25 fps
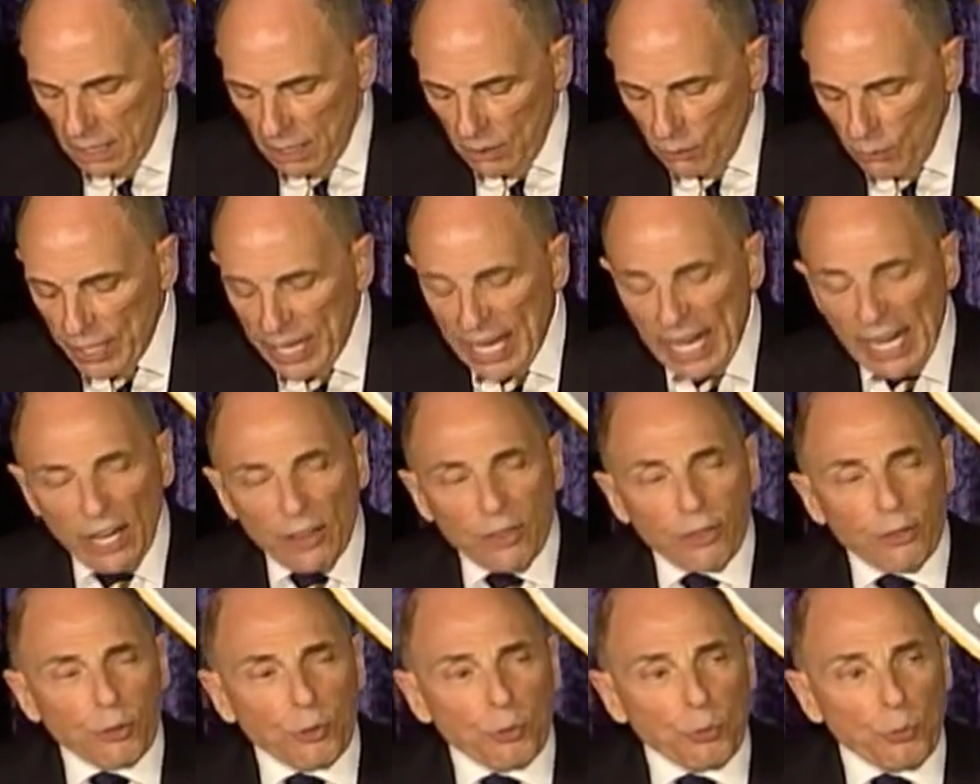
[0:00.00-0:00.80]
We had a
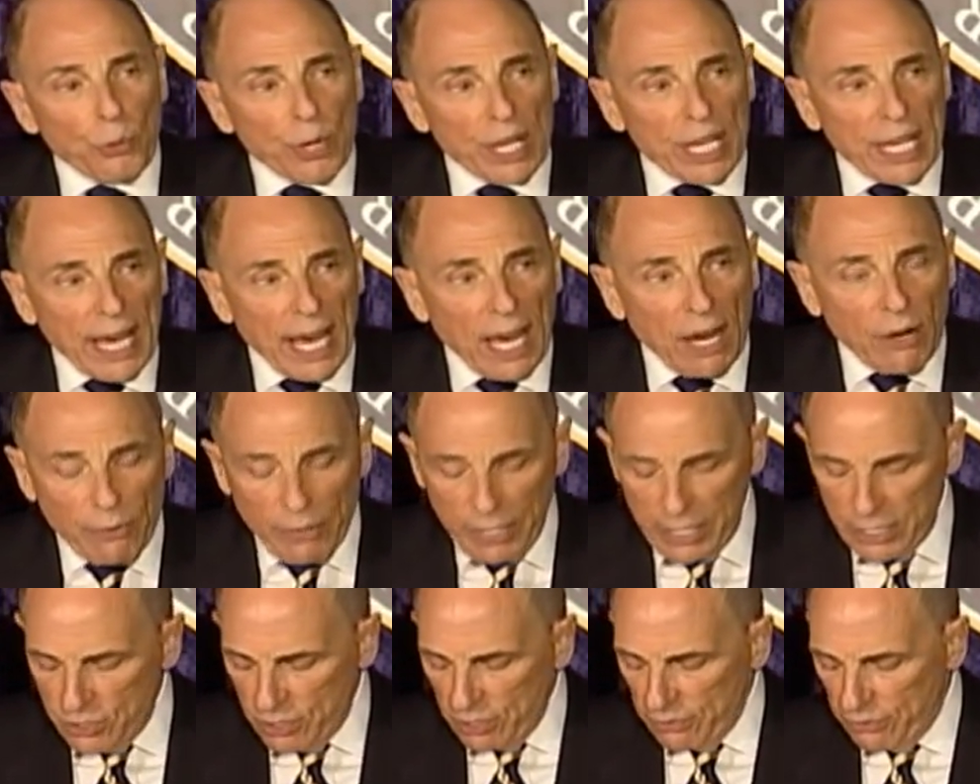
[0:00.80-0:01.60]
3-hour
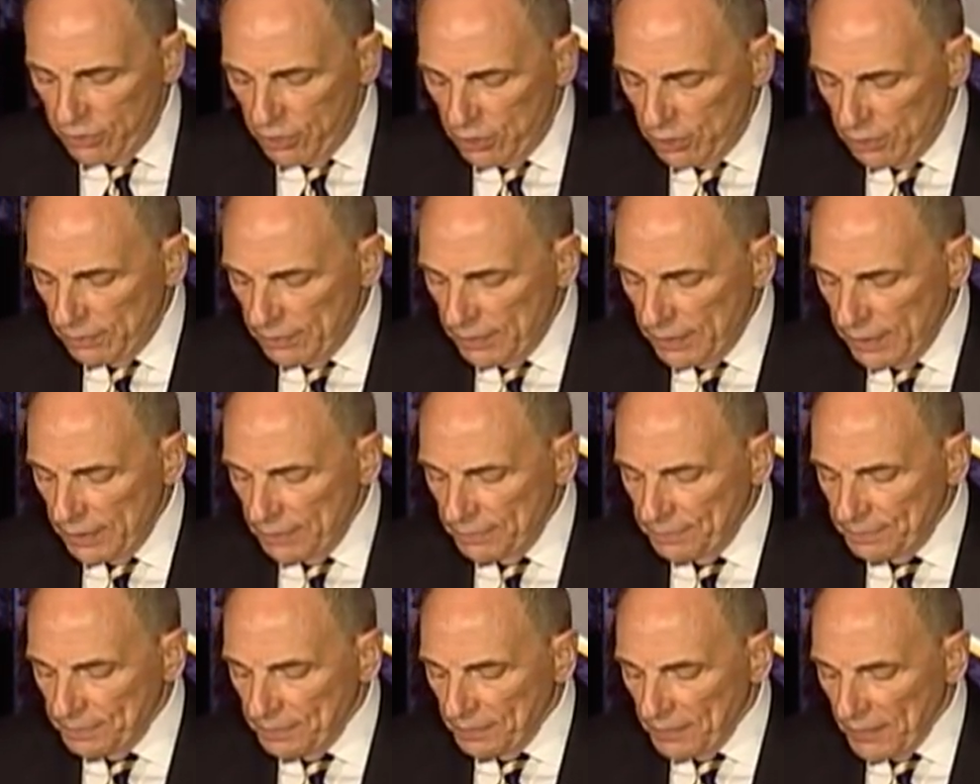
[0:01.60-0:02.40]
interview,
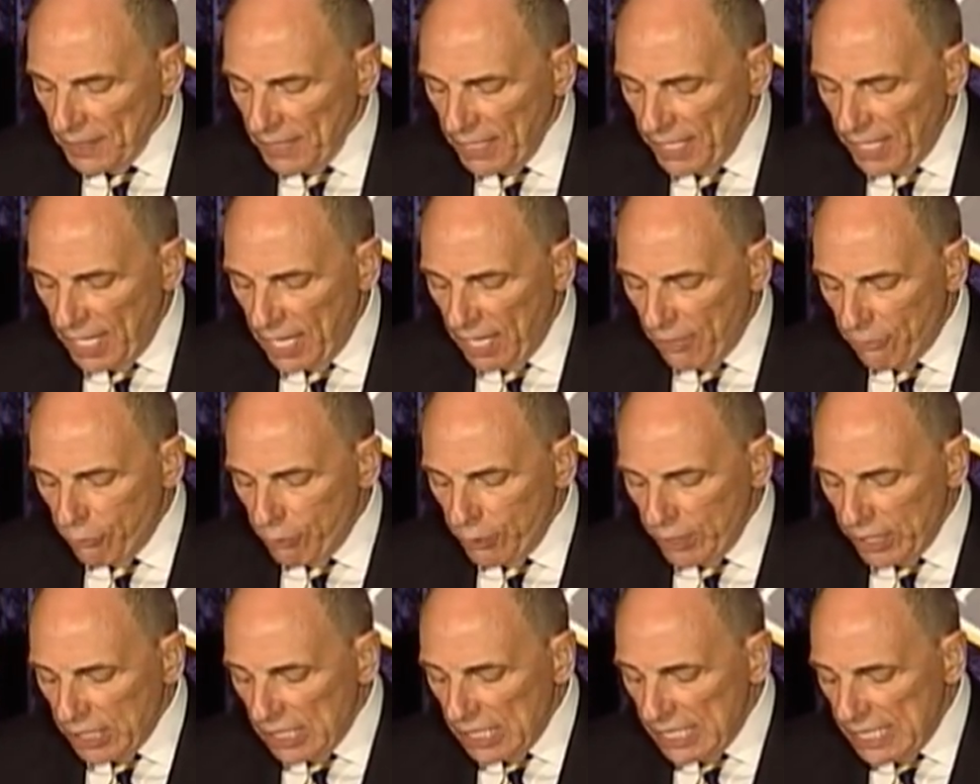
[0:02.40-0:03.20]
and I've
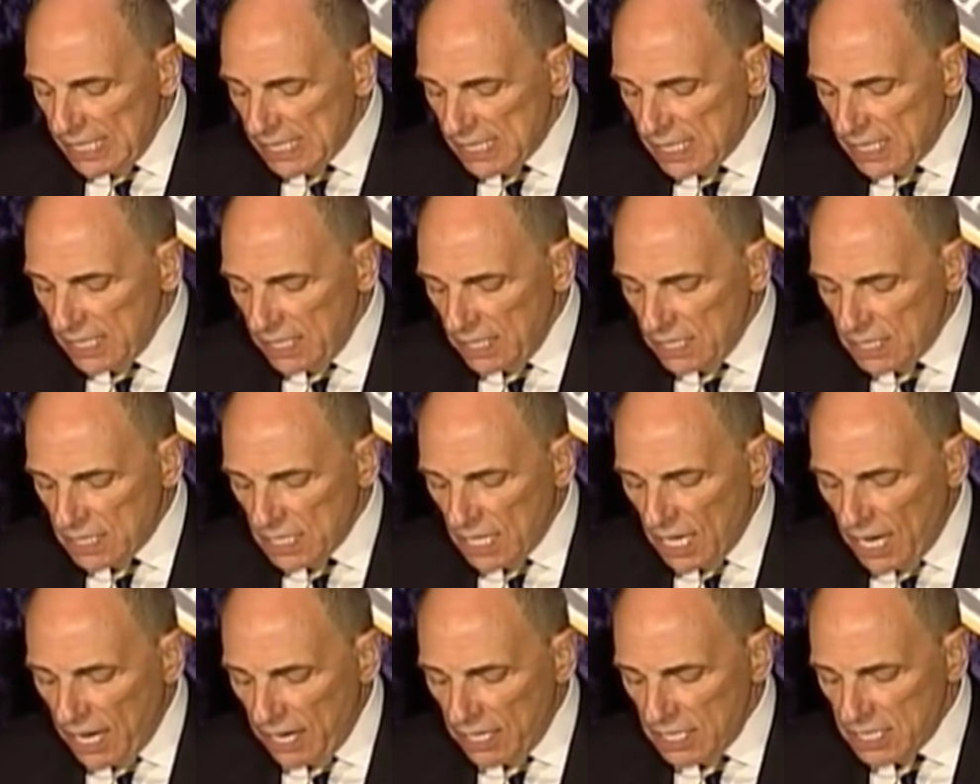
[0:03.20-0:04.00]
released the
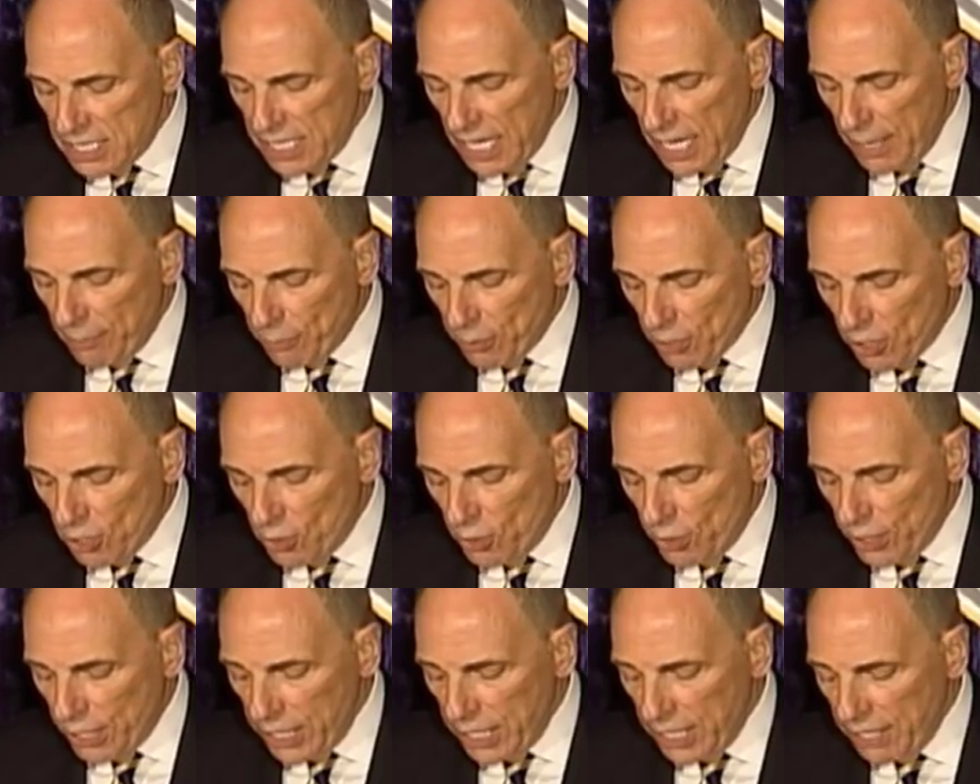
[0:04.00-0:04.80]
entire tape
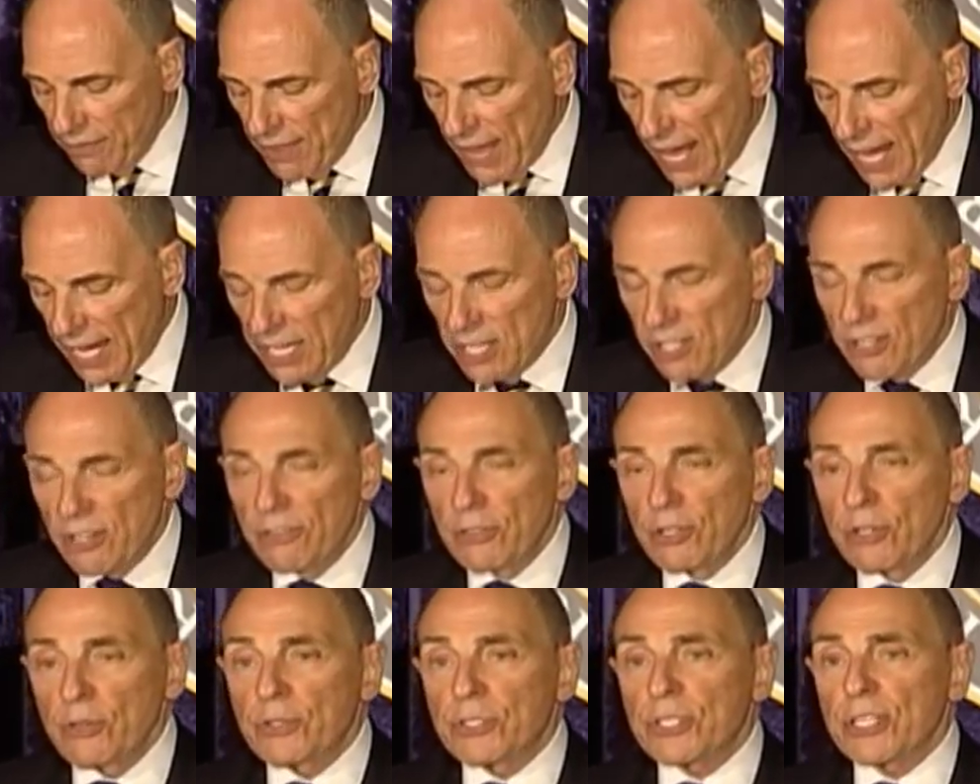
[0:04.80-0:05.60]
recording of that
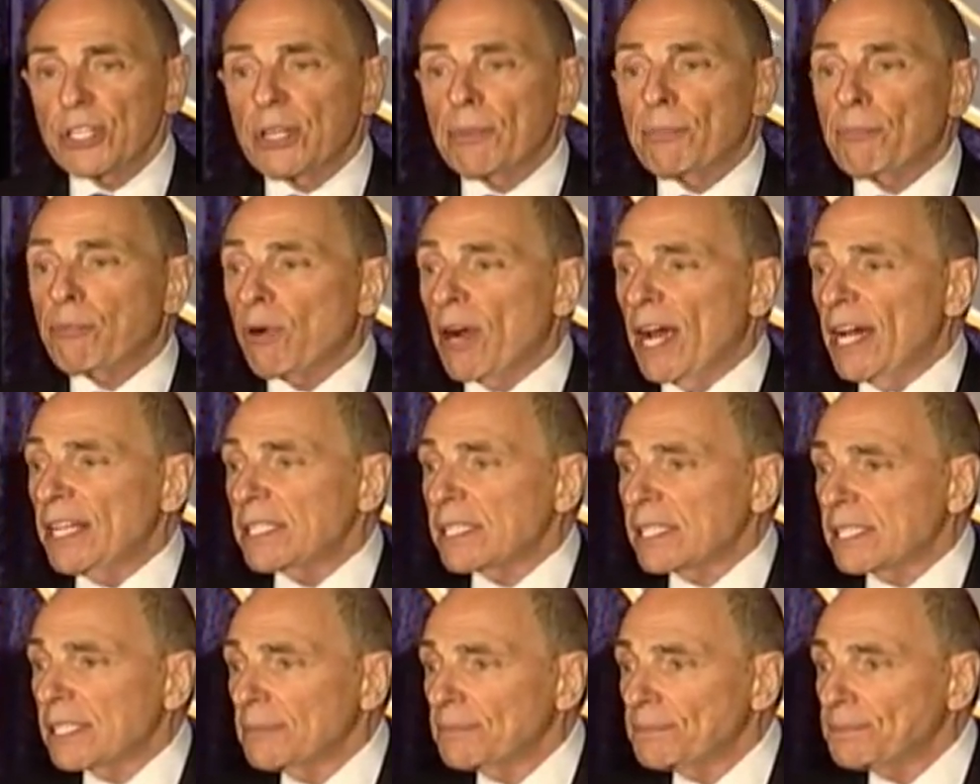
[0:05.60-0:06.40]
interview to the
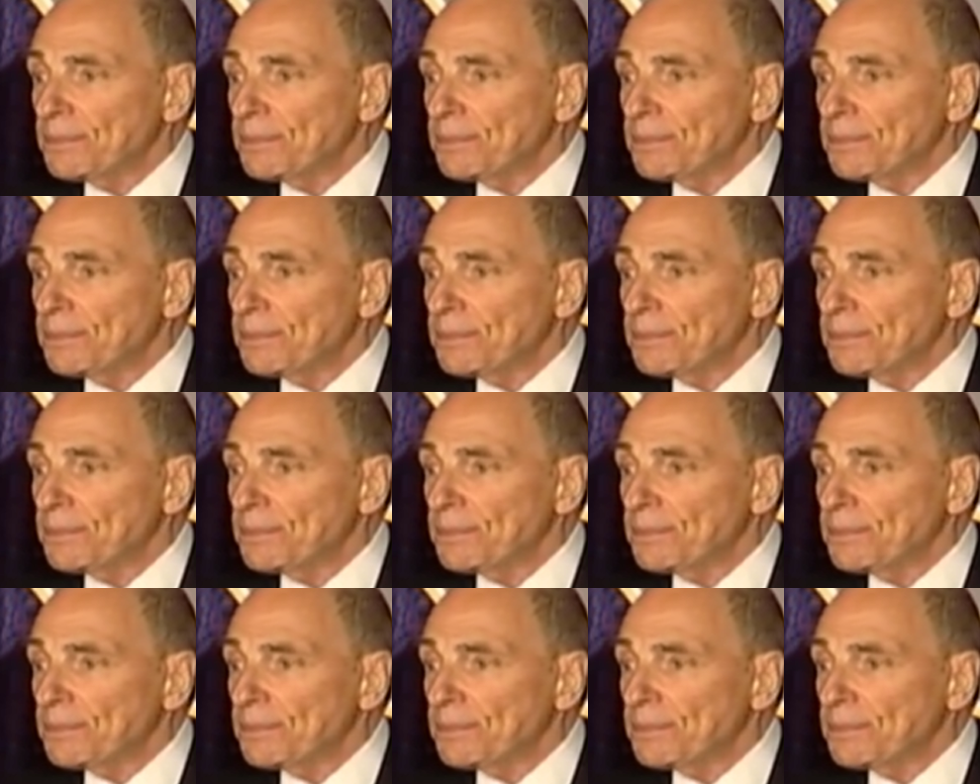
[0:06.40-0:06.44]
press.